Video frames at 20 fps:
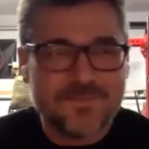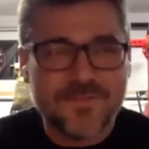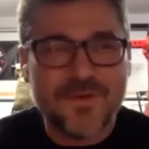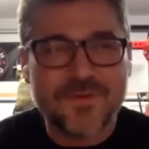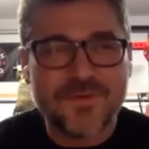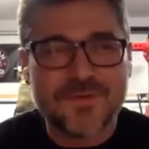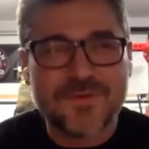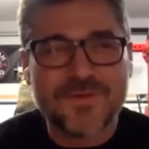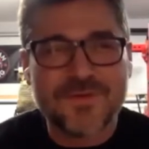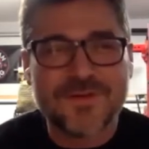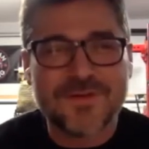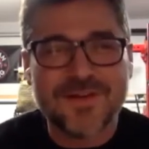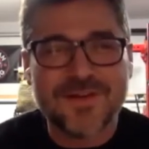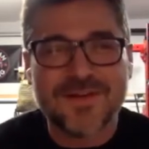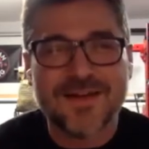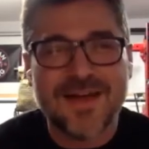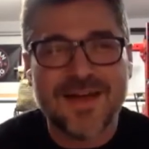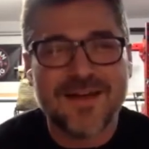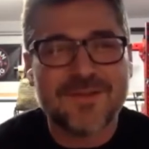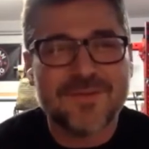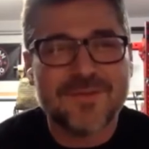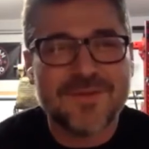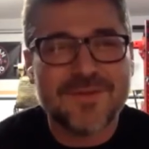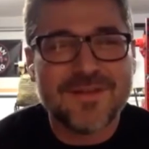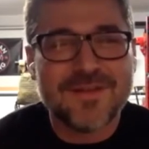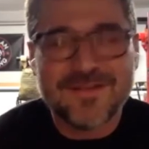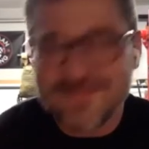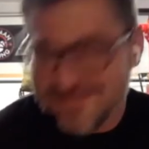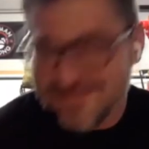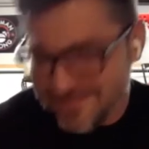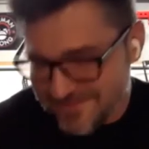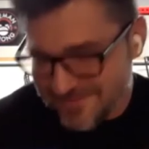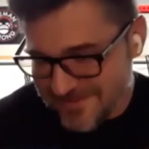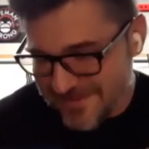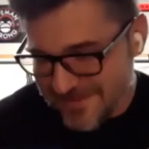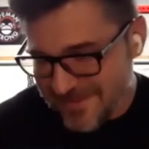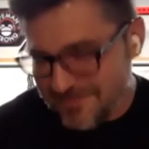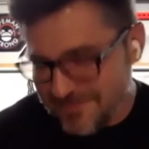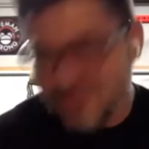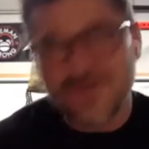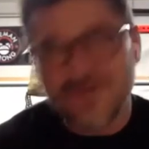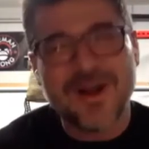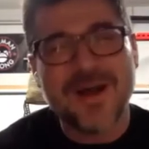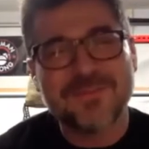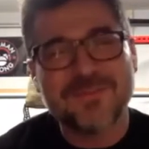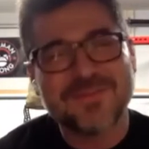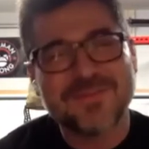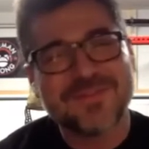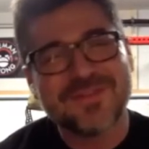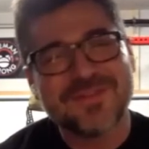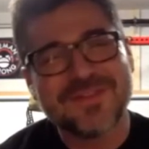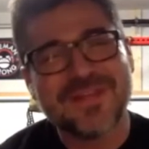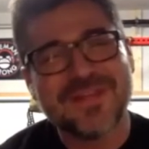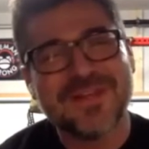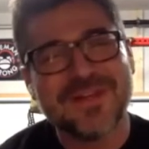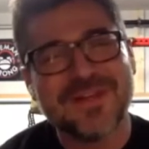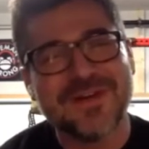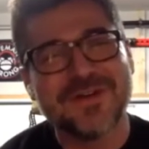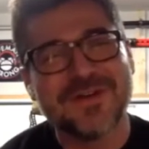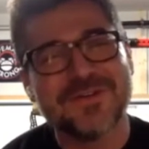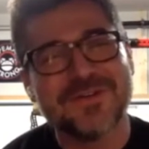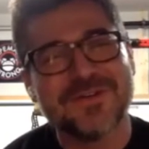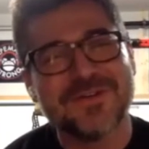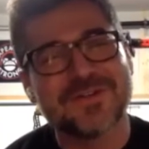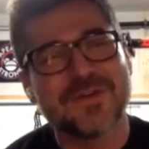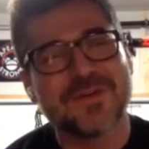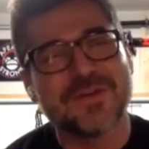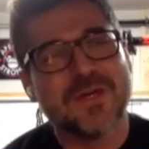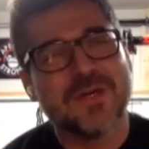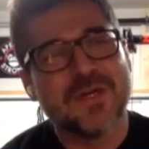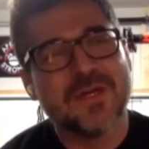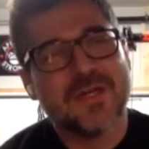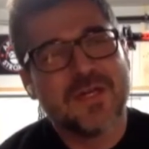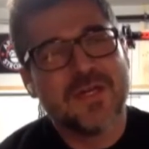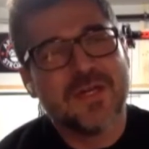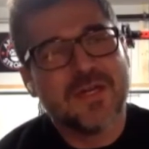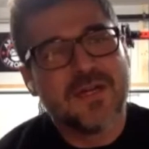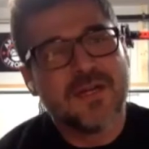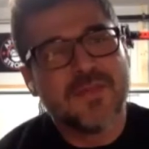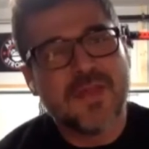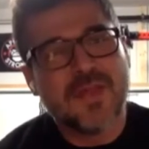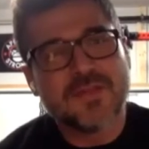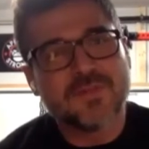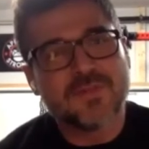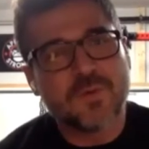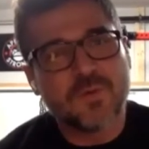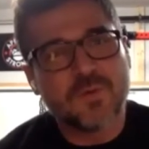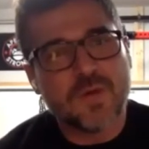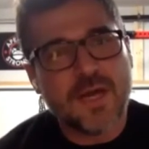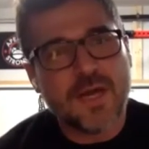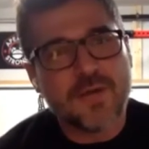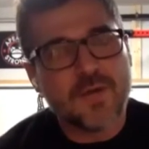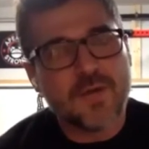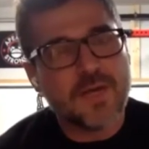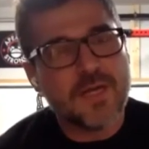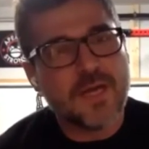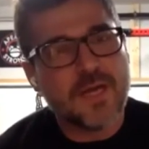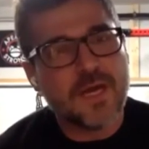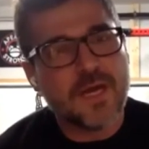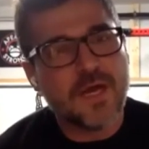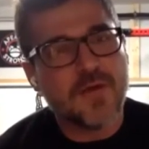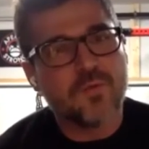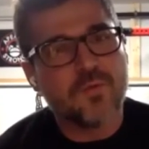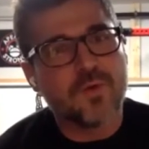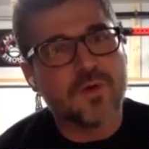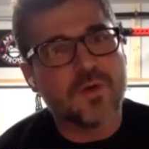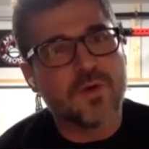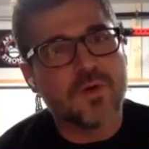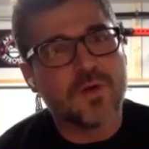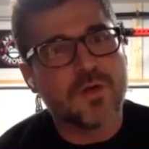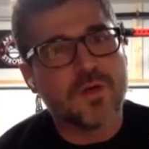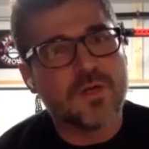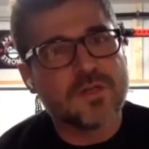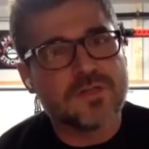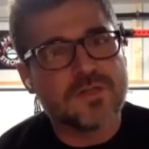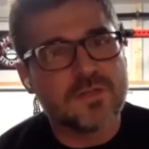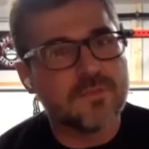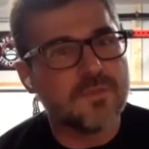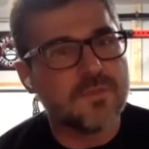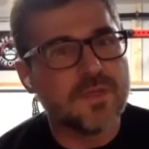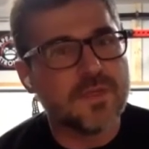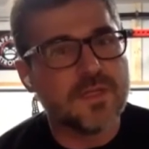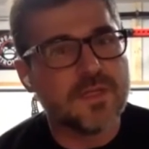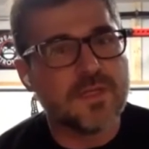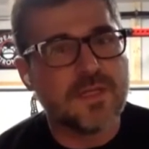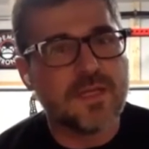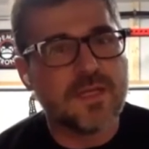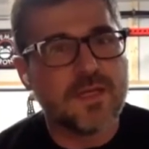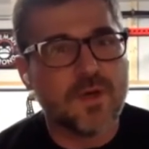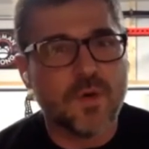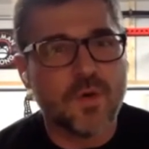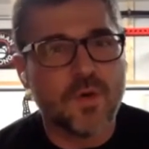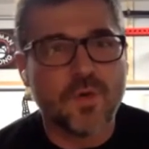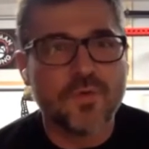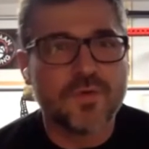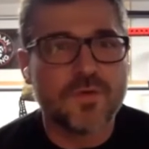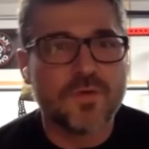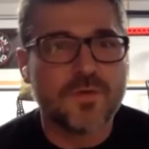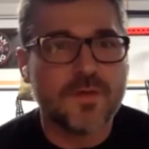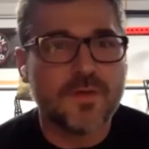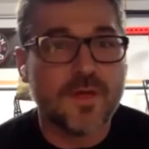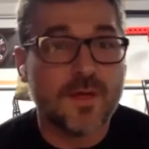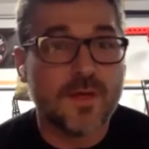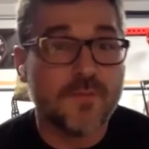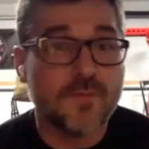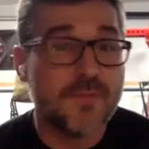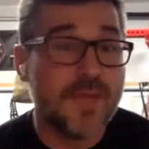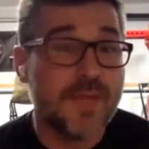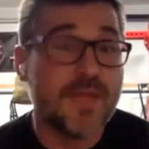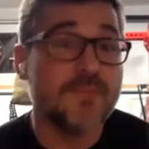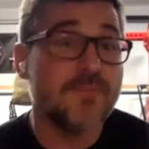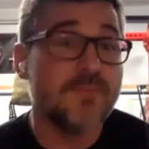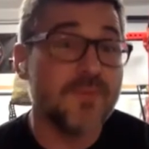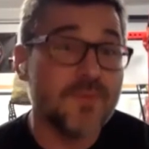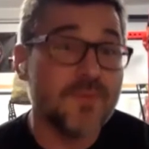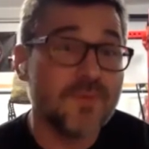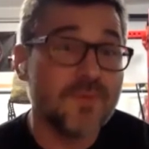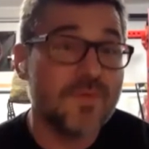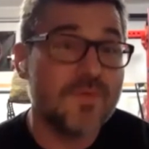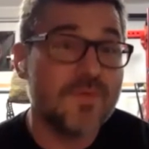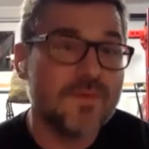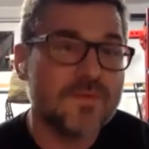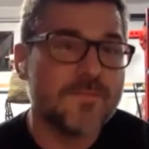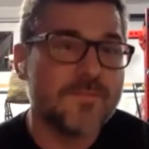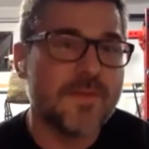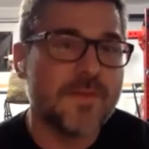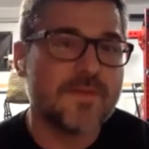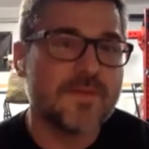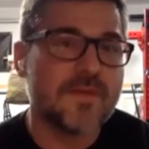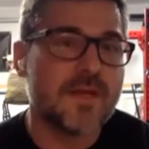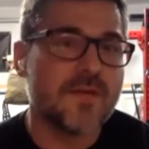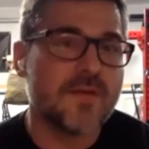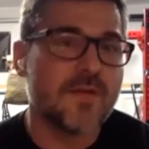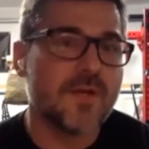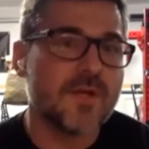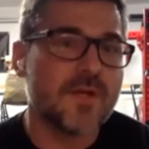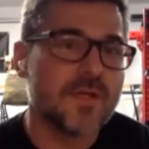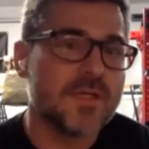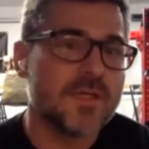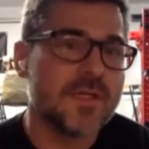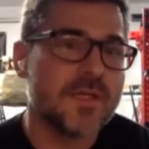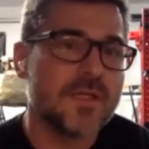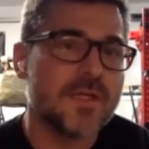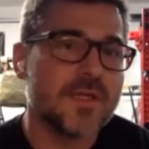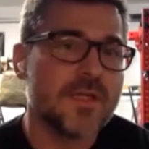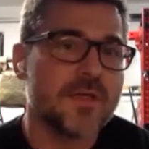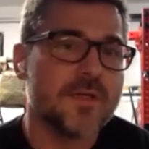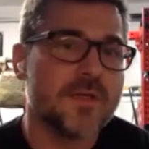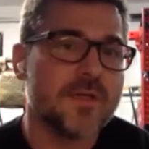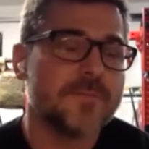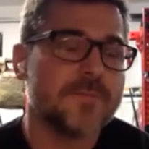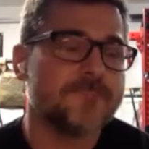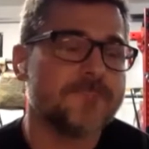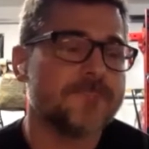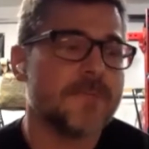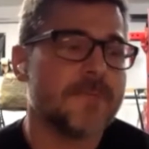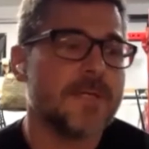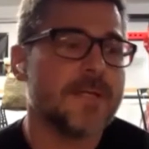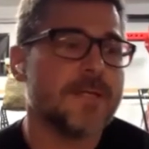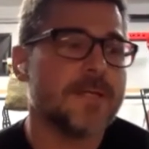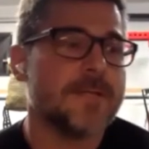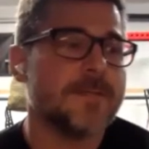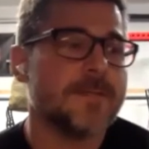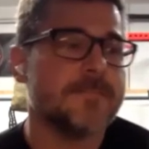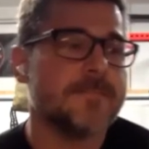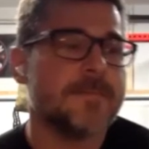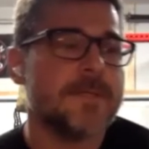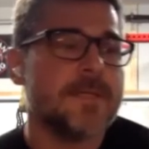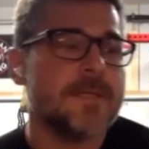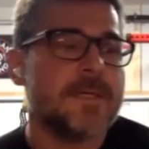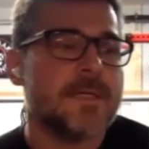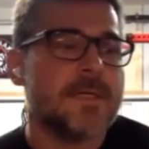Those are Halloween props, So that's where we're at right now. We're assembling in an old paint booth. That's kind of our clean area. So